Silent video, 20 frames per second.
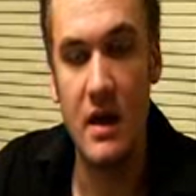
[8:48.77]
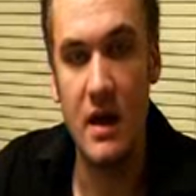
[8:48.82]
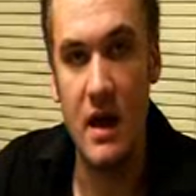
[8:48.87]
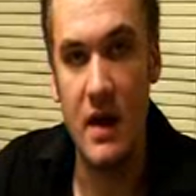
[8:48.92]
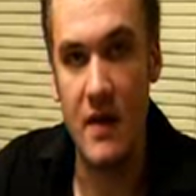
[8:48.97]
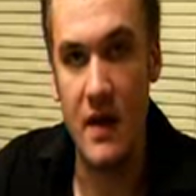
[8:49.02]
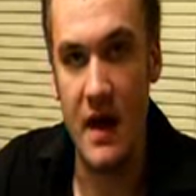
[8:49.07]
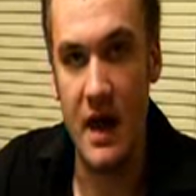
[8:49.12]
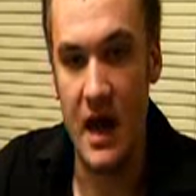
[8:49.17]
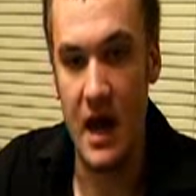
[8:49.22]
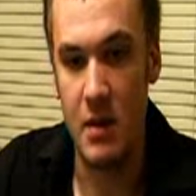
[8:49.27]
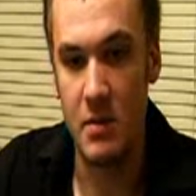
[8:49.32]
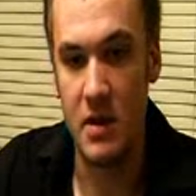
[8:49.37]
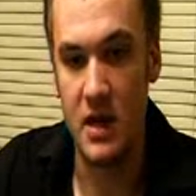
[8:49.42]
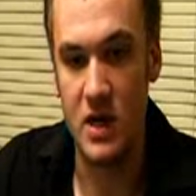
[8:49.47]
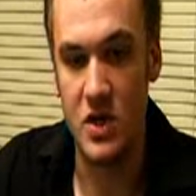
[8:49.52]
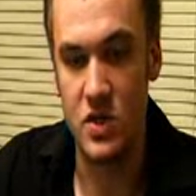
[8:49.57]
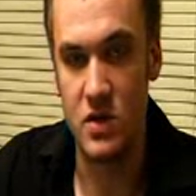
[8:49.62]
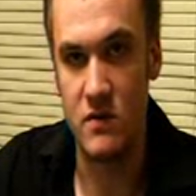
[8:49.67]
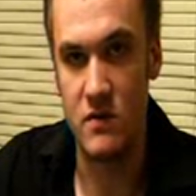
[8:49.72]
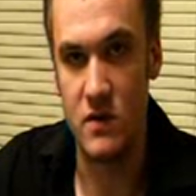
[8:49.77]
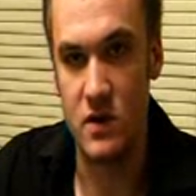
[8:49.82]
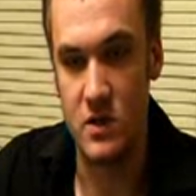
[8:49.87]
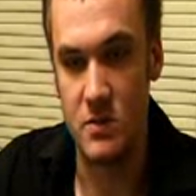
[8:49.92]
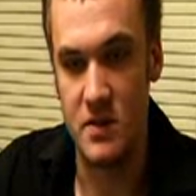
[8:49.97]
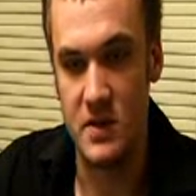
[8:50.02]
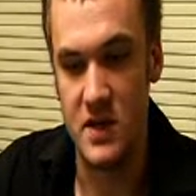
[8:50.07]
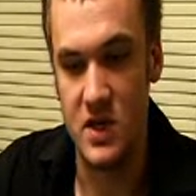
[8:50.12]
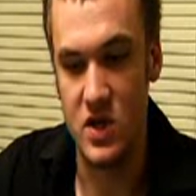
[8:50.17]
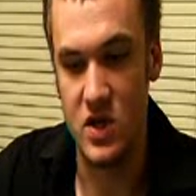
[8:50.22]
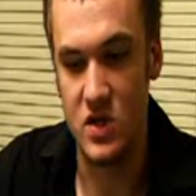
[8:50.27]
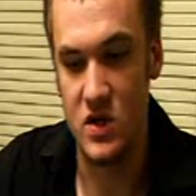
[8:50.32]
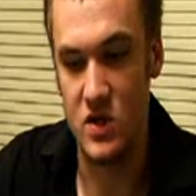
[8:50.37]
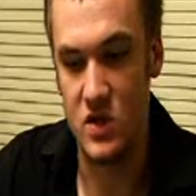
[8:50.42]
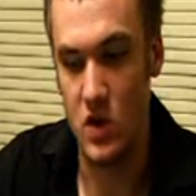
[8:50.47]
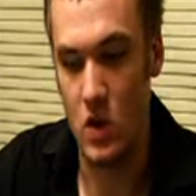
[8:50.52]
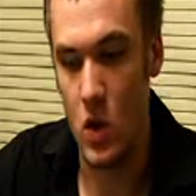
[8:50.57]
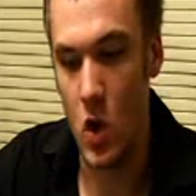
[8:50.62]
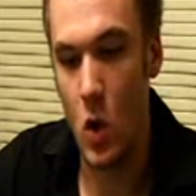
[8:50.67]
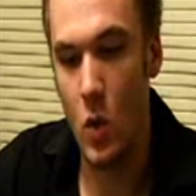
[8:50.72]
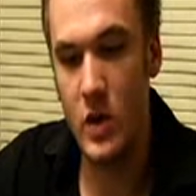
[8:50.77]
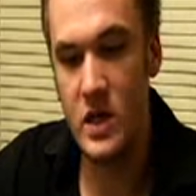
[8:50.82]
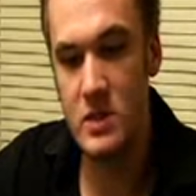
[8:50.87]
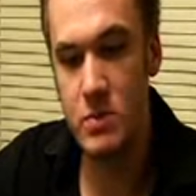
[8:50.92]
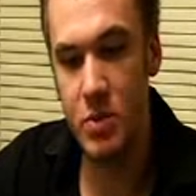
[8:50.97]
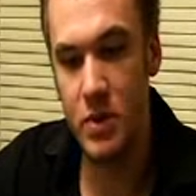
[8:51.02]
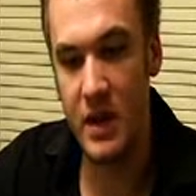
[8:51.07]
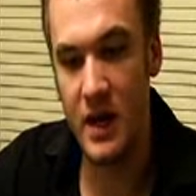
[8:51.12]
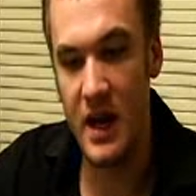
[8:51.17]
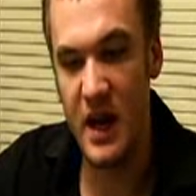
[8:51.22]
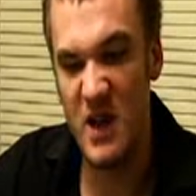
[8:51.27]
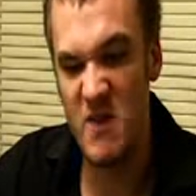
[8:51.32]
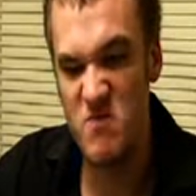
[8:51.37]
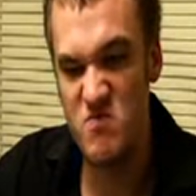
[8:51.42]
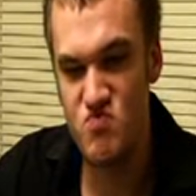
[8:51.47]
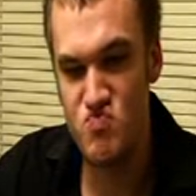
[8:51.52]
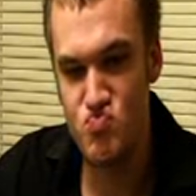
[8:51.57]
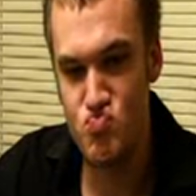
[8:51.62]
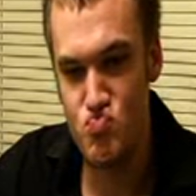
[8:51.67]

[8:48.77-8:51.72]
in the hand because you're in first position. So always play